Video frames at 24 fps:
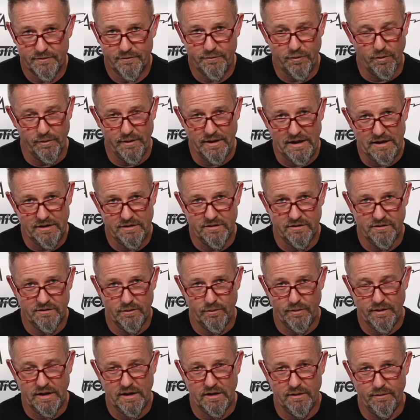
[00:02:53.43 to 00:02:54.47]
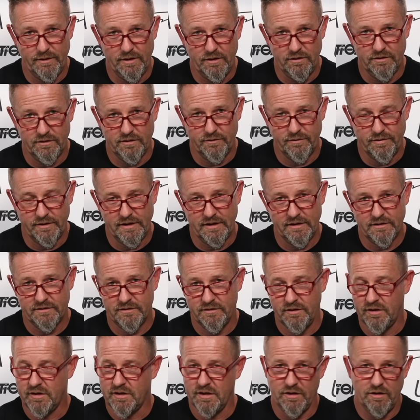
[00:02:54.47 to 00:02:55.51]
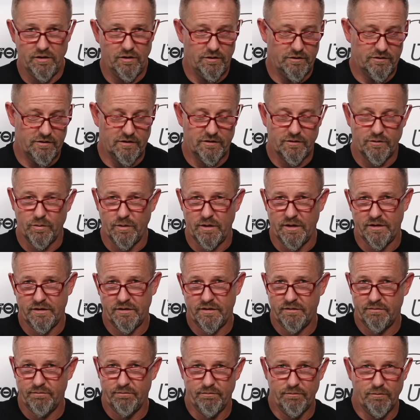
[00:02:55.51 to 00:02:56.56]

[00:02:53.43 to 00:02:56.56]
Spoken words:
formulations that we're going to be using for this, you can use this with